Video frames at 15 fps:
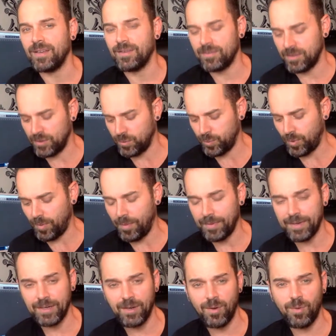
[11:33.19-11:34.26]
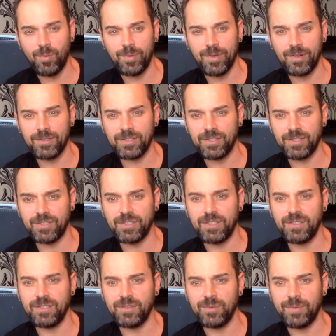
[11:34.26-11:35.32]
As you probably know, we are
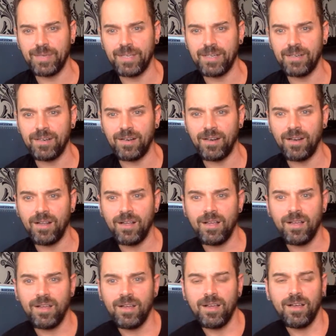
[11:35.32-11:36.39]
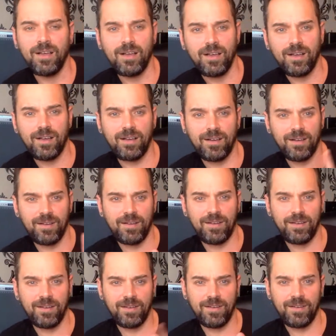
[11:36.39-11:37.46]
searching the original
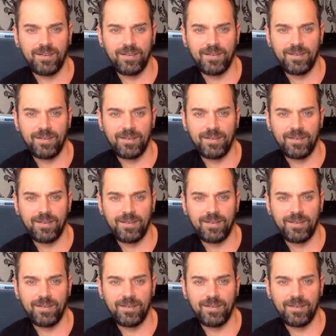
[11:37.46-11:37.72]
pedals